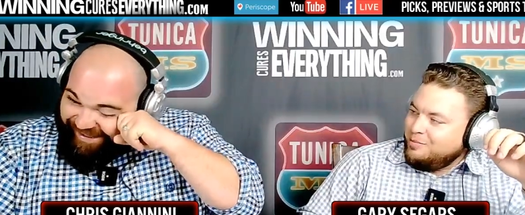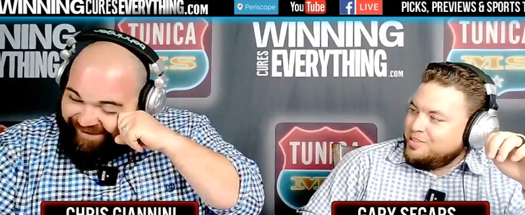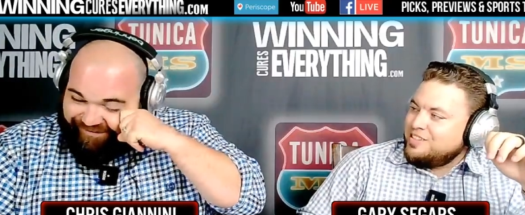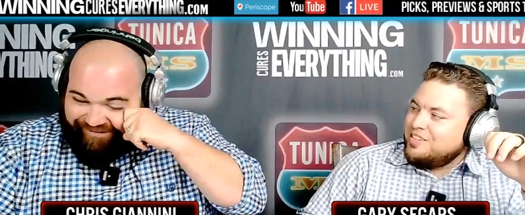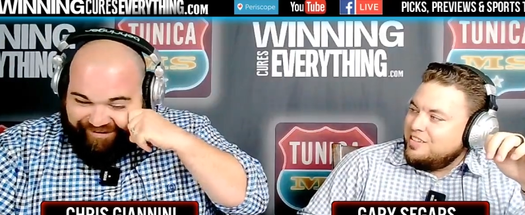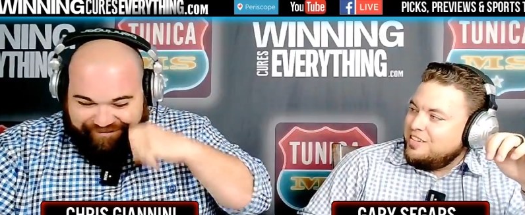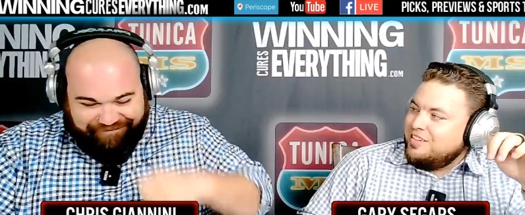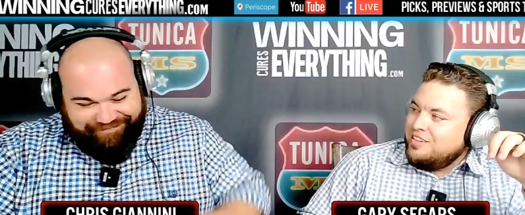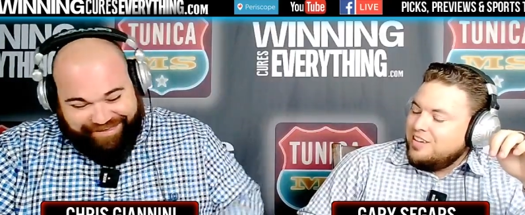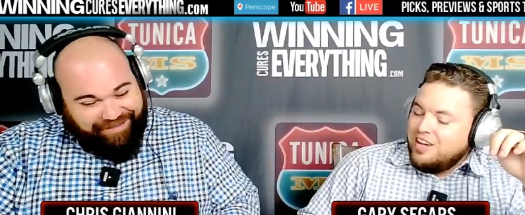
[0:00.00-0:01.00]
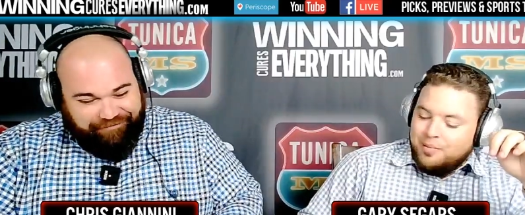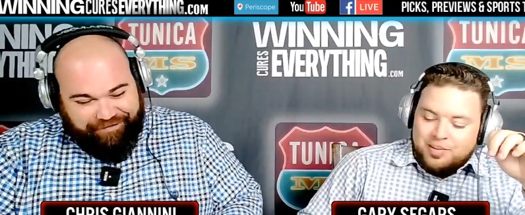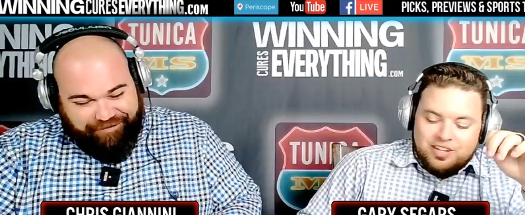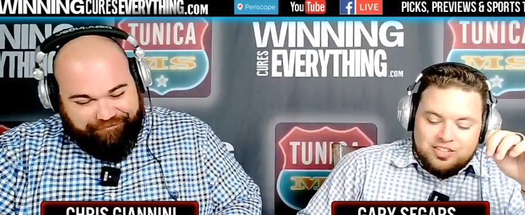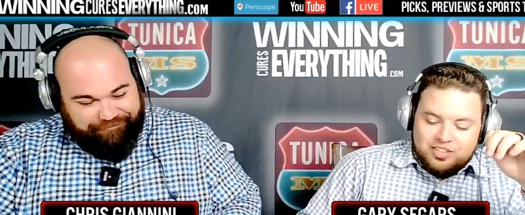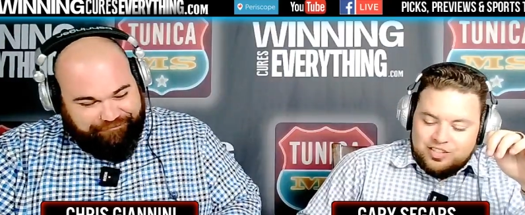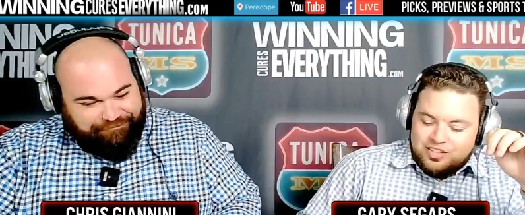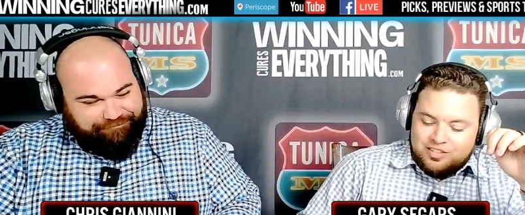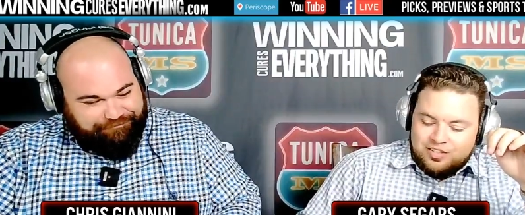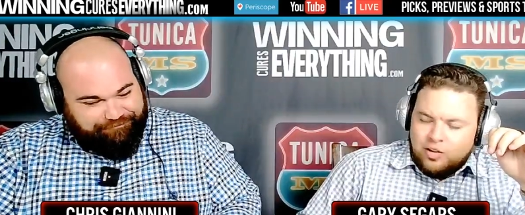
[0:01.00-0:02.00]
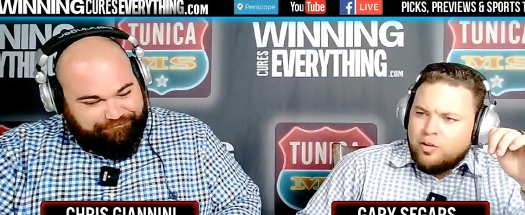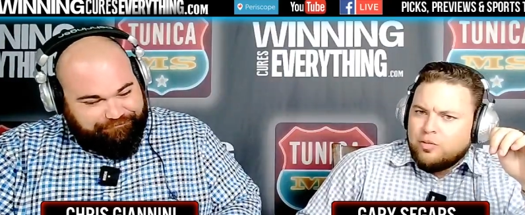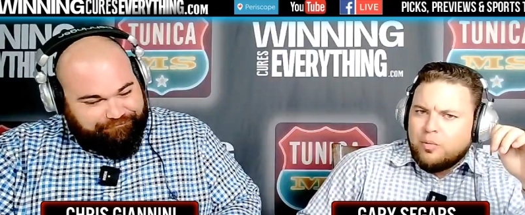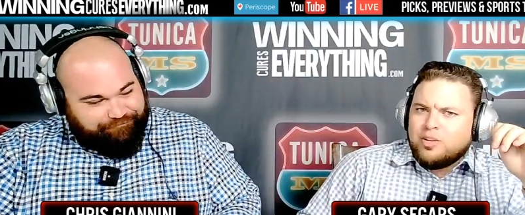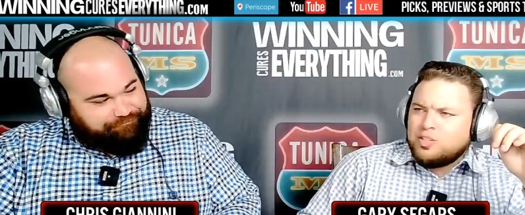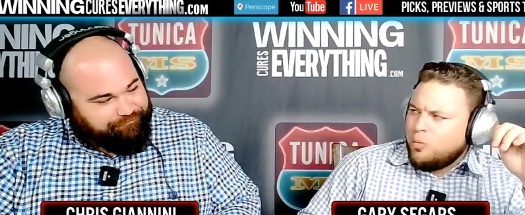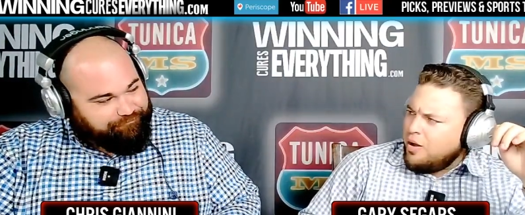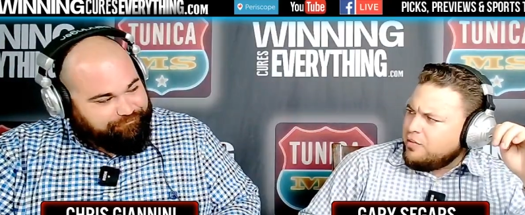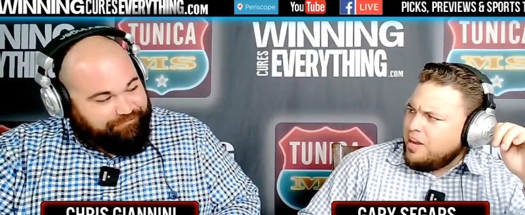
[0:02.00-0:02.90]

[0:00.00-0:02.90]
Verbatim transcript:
Speaker 1: I don't know. I mean, that's just... Oh, no, they won 12 games.